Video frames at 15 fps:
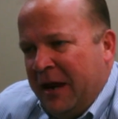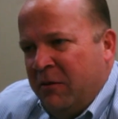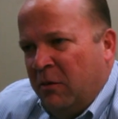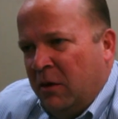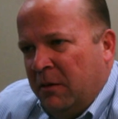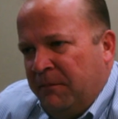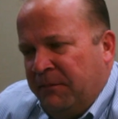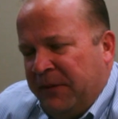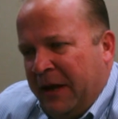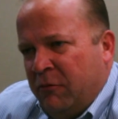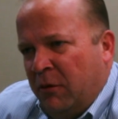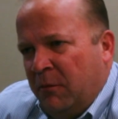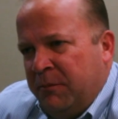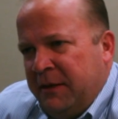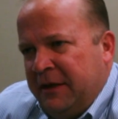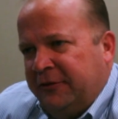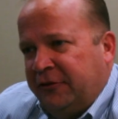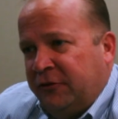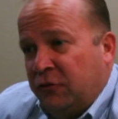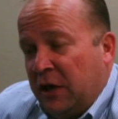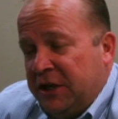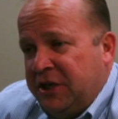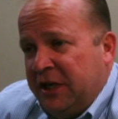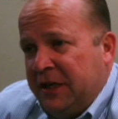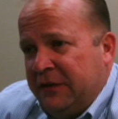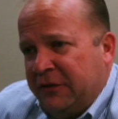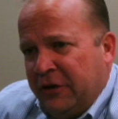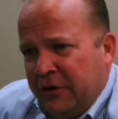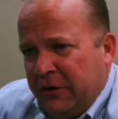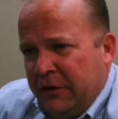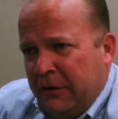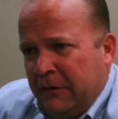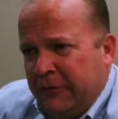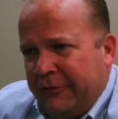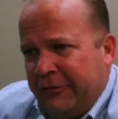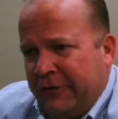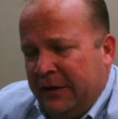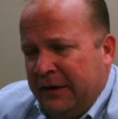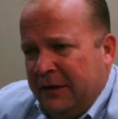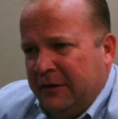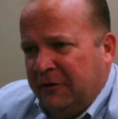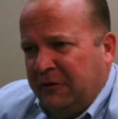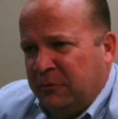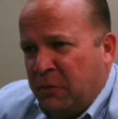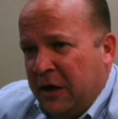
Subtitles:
They will be stretching turf